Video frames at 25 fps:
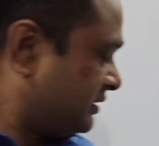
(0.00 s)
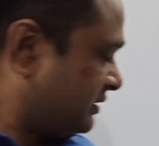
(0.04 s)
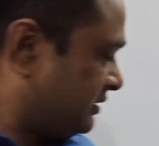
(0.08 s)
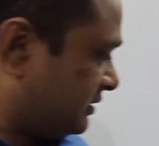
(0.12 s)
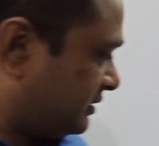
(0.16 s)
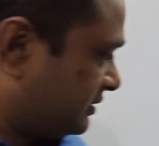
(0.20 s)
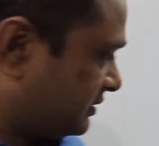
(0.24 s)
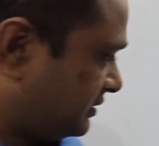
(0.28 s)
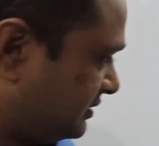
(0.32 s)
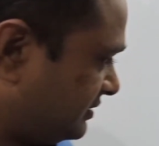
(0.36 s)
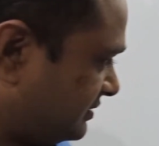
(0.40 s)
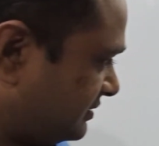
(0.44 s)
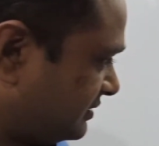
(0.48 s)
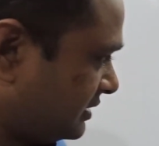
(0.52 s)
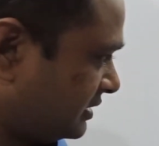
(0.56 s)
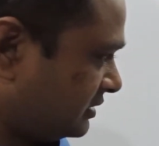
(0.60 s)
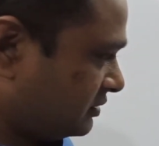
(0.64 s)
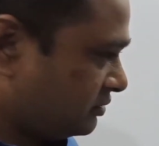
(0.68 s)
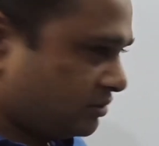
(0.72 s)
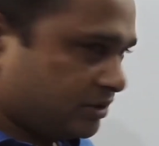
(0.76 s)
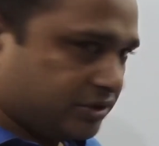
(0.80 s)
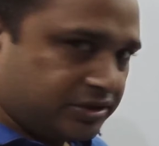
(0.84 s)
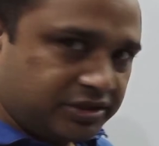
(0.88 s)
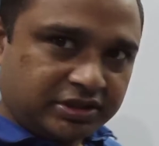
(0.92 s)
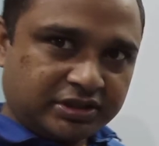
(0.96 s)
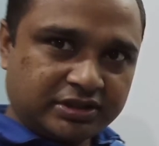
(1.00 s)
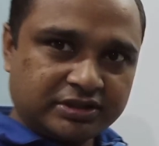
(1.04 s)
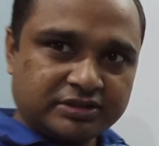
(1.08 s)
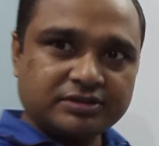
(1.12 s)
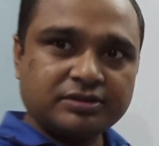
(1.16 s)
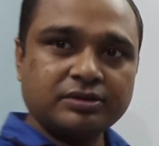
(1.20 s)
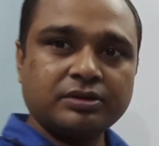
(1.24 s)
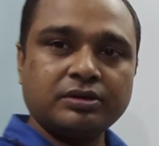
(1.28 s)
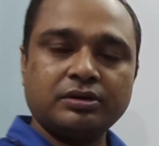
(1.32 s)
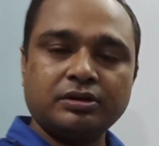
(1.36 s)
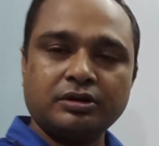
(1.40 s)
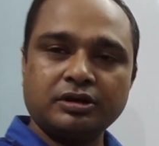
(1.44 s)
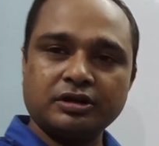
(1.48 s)
And this calculation is
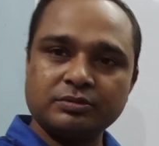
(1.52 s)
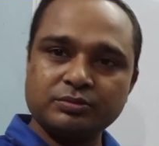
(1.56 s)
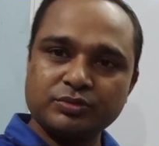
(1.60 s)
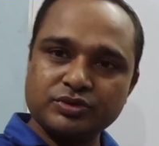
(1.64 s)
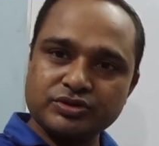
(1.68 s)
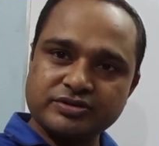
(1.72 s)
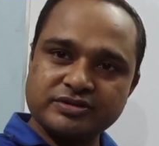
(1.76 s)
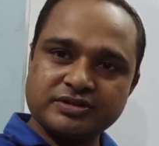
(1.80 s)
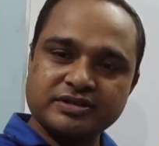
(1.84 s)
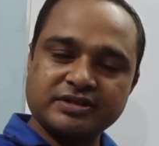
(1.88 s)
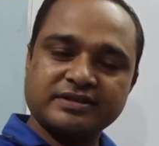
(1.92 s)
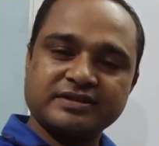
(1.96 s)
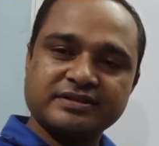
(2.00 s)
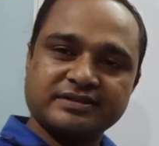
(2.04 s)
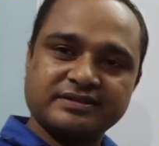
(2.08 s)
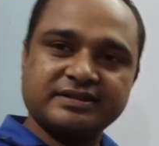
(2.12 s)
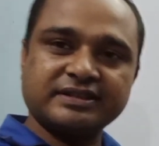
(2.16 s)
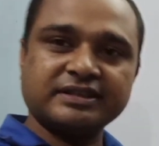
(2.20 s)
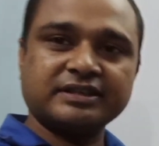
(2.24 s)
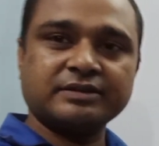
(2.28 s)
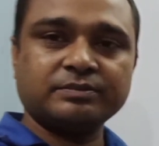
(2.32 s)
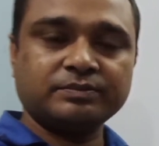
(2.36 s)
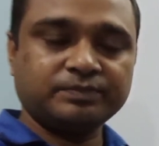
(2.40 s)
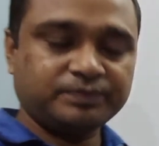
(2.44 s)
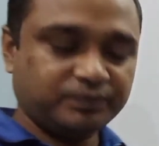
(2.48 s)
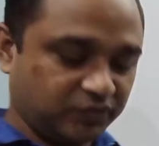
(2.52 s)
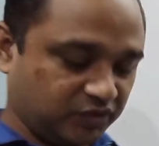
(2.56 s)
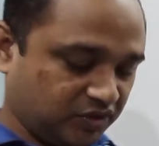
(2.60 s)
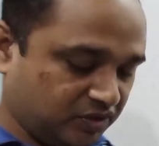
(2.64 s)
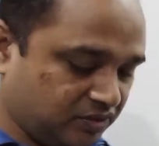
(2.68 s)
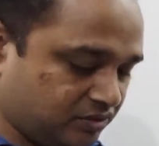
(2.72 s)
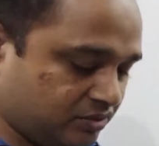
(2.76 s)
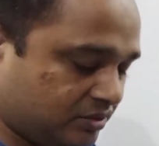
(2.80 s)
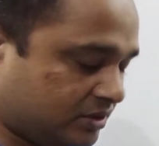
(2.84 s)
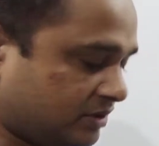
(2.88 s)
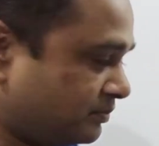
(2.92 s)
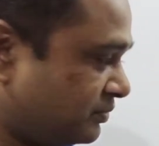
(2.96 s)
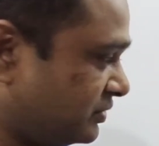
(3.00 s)
almost same
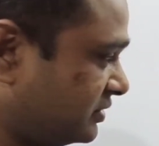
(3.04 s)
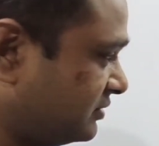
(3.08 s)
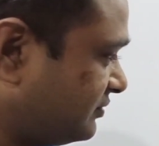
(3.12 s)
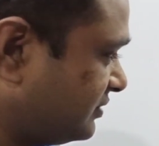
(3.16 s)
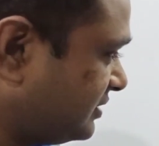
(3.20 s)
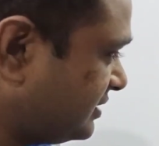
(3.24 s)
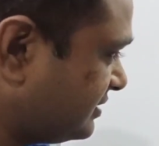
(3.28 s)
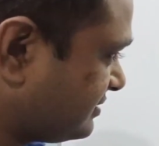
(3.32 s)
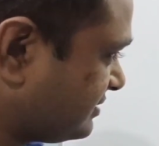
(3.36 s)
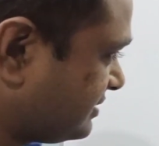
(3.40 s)
to the previous